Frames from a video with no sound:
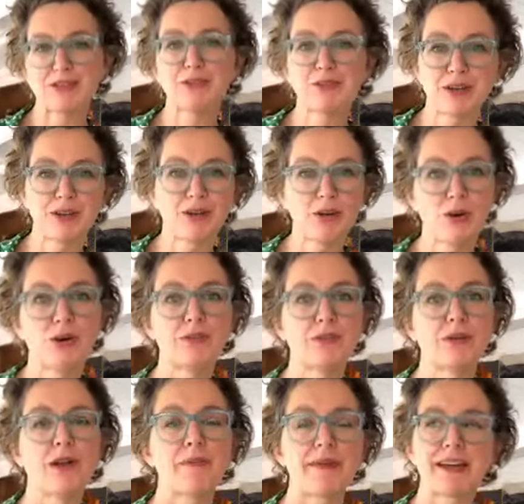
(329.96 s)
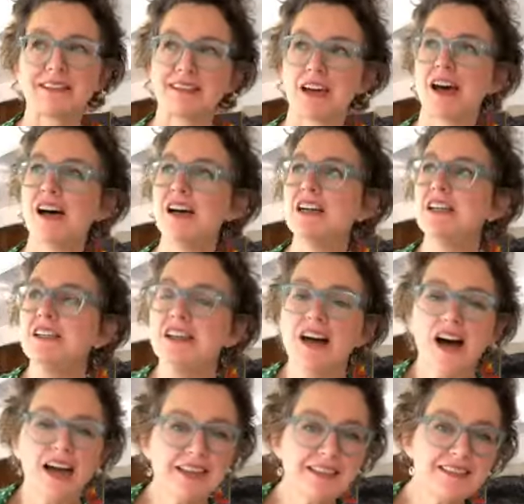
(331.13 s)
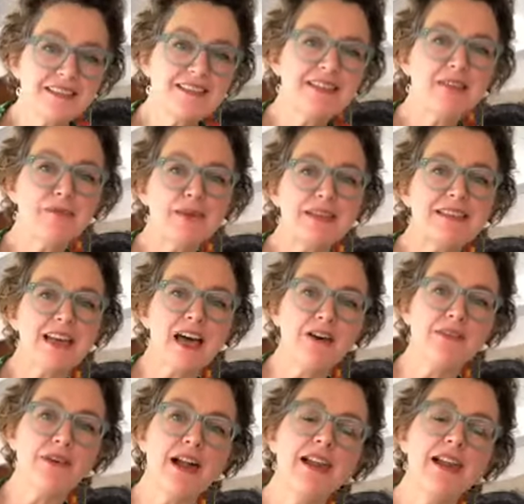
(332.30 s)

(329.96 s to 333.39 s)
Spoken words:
you feel an awful lot better. I needed to give myself